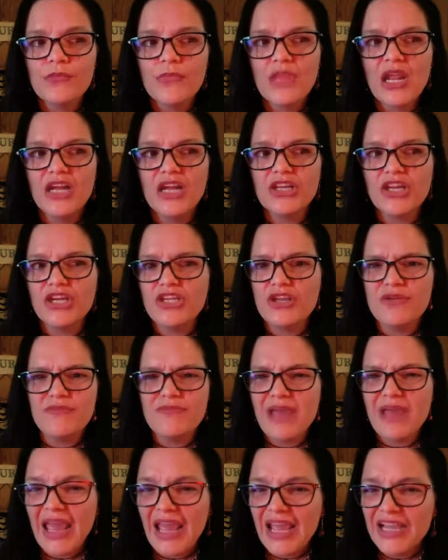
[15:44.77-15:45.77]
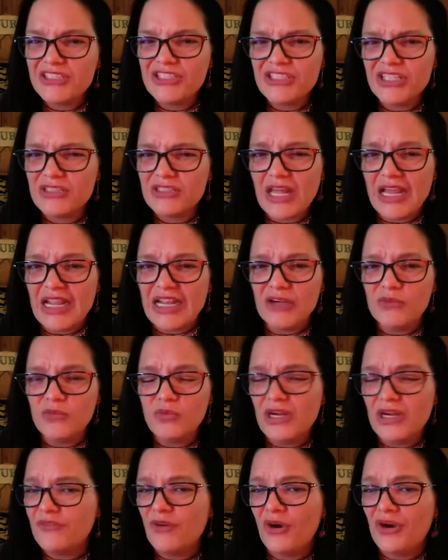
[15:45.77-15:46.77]
I could imagine like
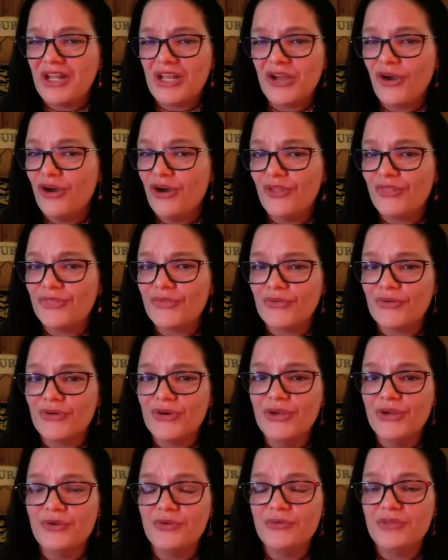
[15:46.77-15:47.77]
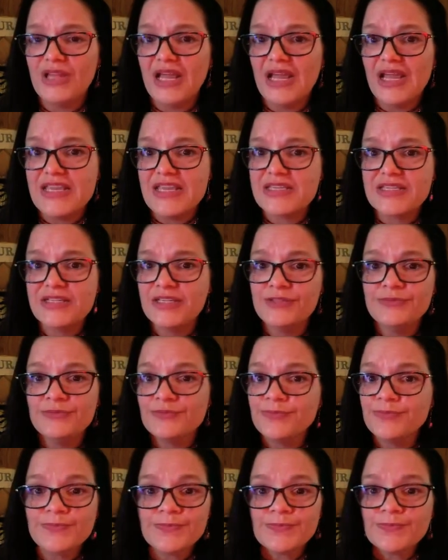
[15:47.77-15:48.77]
what I've already gone through. Like,
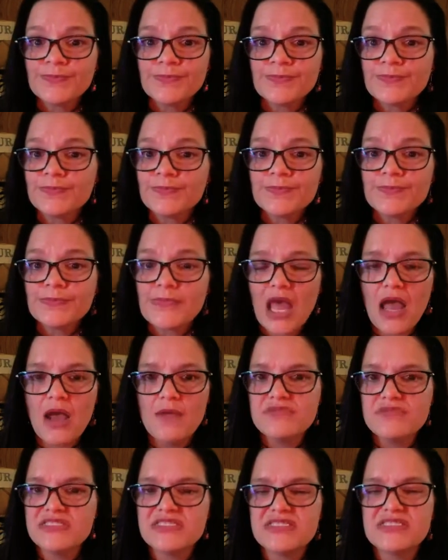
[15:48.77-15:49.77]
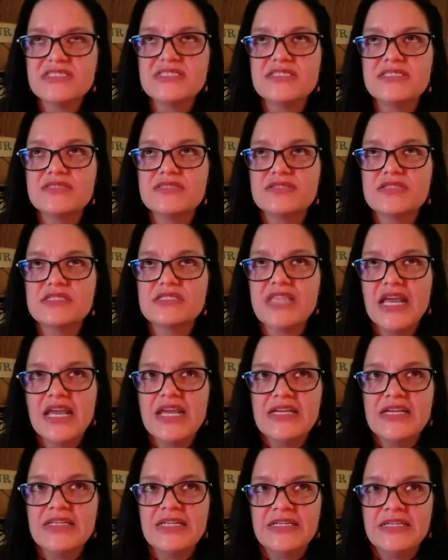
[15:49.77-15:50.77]
I'm just
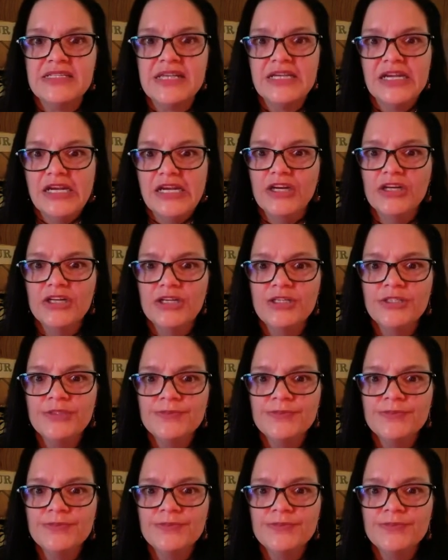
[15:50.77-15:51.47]
standing there.